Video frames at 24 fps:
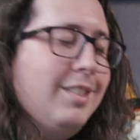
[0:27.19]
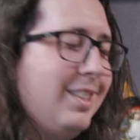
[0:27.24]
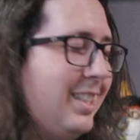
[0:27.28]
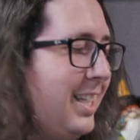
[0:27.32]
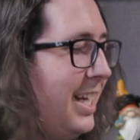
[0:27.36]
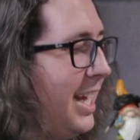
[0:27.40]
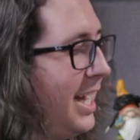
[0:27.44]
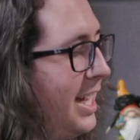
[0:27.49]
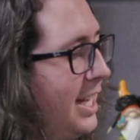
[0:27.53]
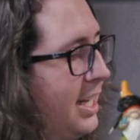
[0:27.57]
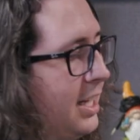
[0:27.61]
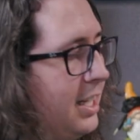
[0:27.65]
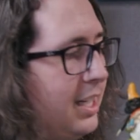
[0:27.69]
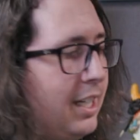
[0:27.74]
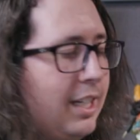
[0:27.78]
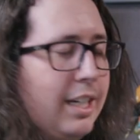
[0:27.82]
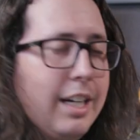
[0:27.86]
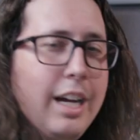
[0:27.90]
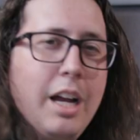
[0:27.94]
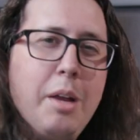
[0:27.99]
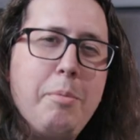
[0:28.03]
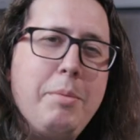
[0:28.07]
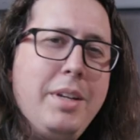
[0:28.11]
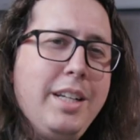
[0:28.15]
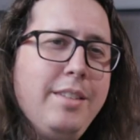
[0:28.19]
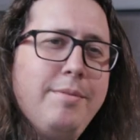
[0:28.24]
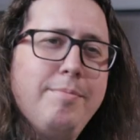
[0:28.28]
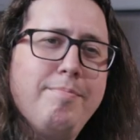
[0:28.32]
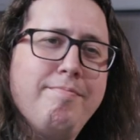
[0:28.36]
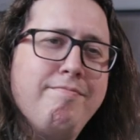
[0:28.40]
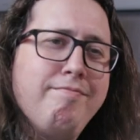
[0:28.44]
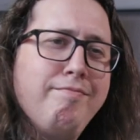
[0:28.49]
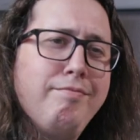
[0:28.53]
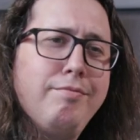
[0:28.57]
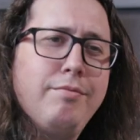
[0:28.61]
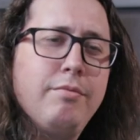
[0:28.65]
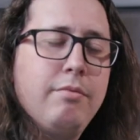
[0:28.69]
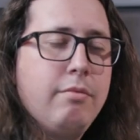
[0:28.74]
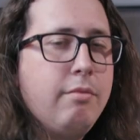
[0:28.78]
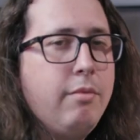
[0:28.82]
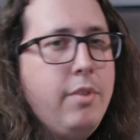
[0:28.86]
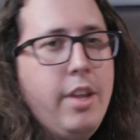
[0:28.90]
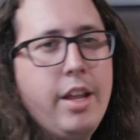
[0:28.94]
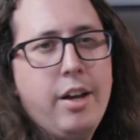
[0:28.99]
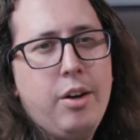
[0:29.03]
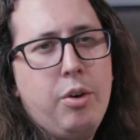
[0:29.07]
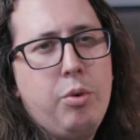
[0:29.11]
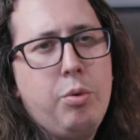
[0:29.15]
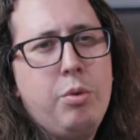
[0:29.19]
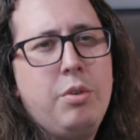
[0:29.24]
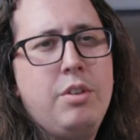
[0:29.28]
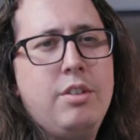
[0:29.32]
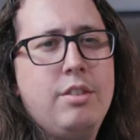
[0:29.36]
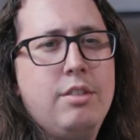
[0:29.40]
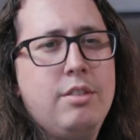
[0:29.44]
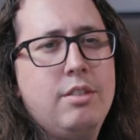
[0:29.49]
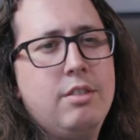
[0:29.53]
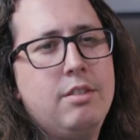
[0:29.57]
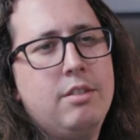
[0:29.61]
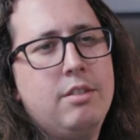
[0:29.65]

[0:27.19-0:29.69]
Yeah, I mean, no.